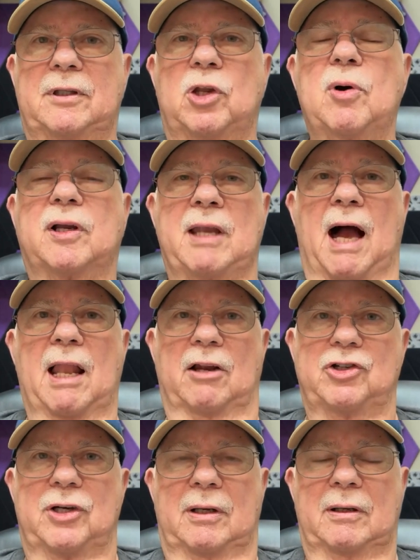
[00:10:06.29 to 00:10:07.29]
to
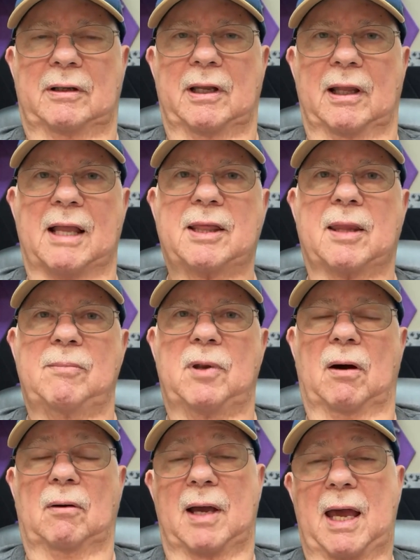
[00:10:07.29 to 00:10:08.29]
acknowledge it and to let them
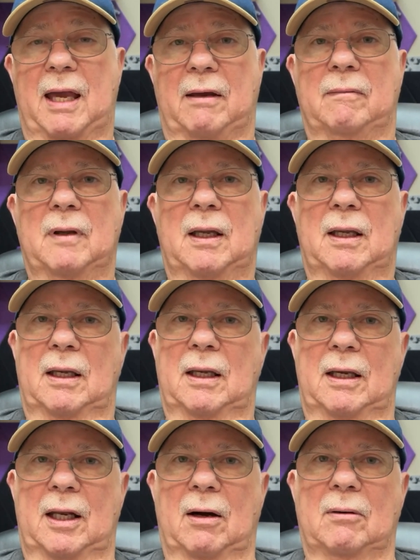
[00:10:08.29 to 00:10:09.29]
know, hey,
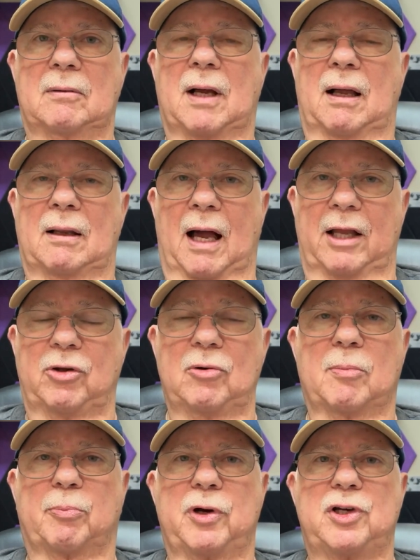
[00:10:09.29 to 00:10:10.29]
I
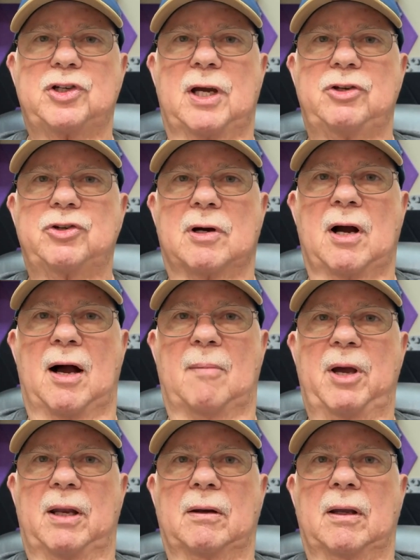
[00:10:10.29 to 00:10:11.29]
do appreciate your
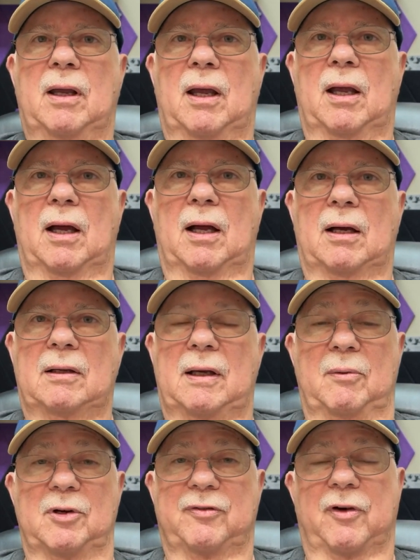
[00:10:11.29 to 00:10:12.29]
comment.
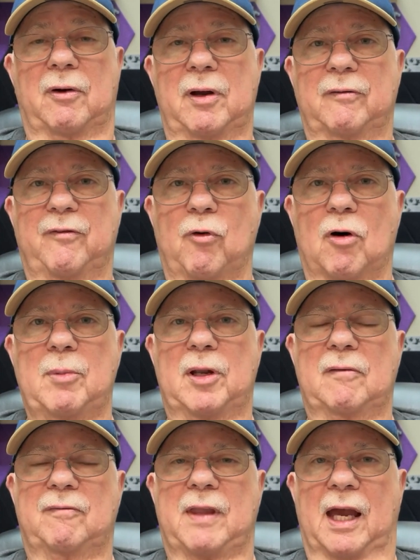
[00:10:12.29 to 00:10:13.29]
It was very
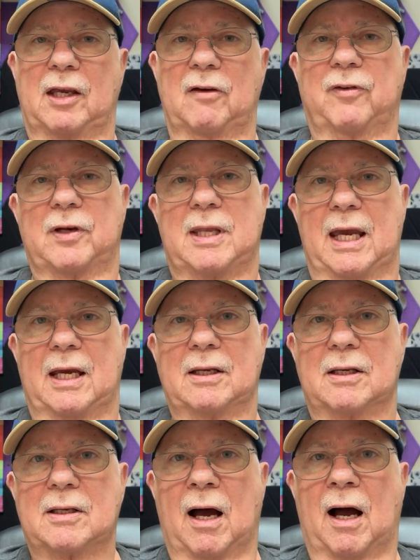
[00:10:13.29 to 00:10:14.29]
informative. Thank you for taking
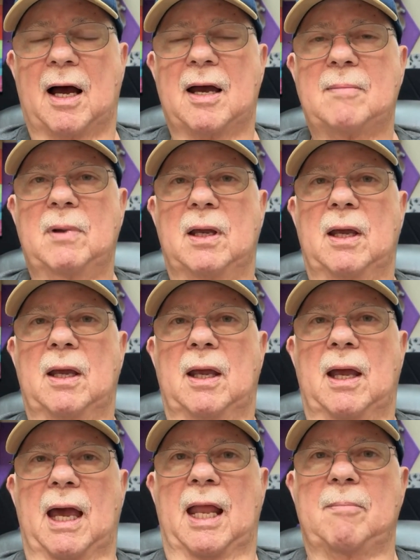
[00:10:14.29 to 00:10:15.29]
the time.
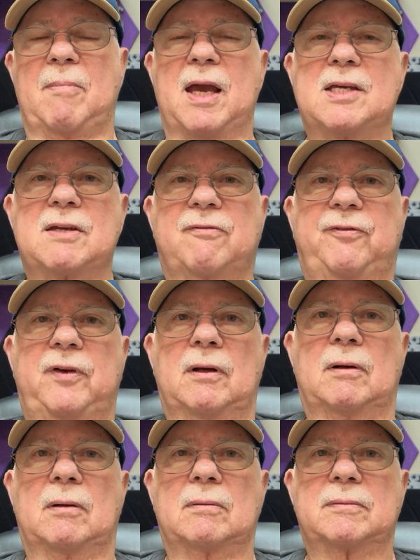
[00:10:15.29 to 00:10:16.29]
And it makes it
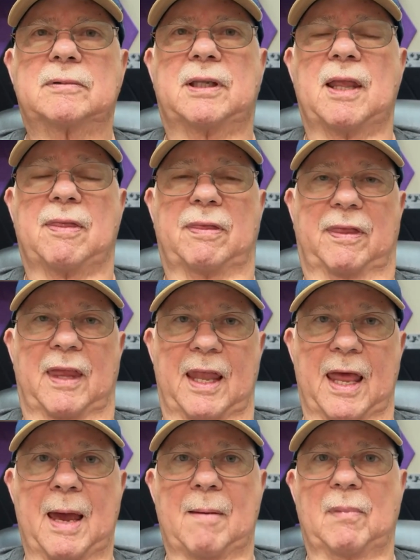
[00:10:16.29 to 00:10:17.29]
feel to
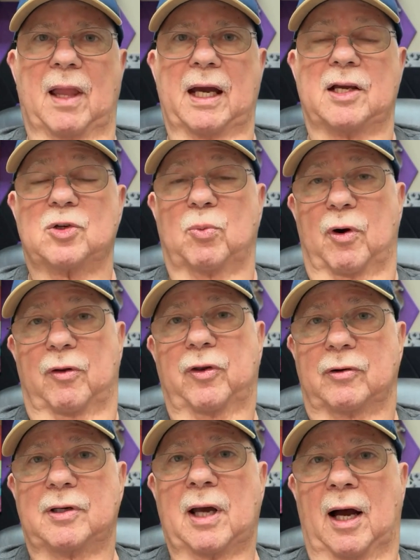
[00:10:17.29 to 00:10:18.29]
them like it's worth
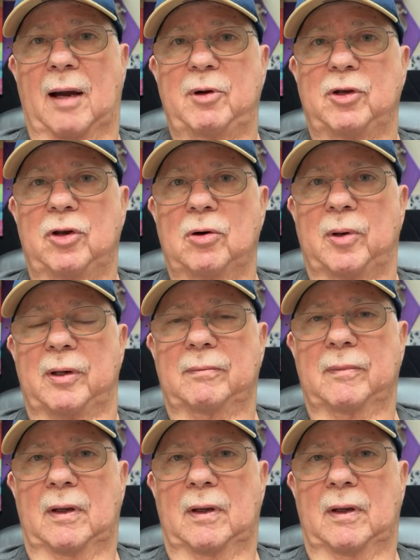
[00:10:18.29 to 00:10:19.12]
their time in doing.